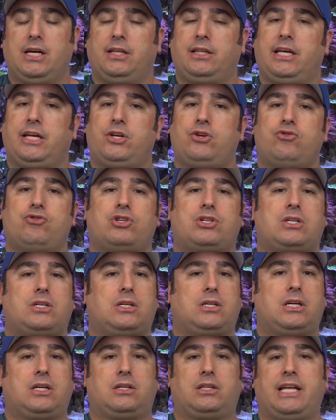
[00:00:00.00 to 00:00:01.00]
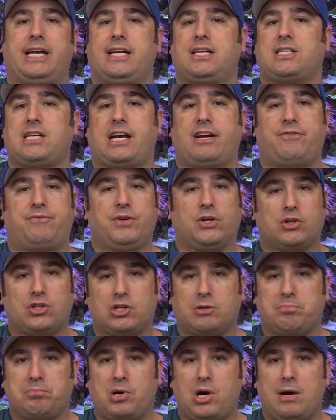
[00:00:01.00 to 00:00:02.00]
They use things like
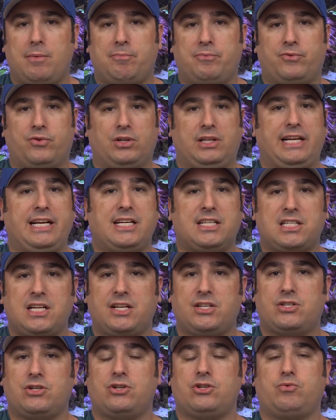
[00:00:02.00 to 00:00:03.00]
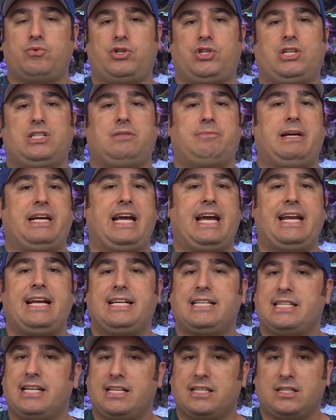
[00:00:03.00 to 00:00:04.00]
filter pump for leak sensors, which doesn't make
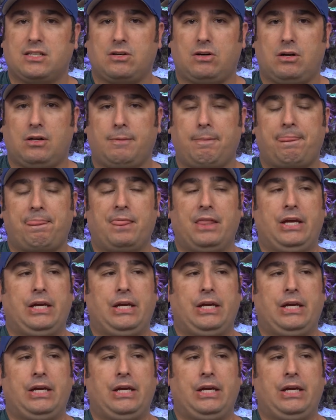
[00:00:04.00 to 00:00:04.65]
any sense at all.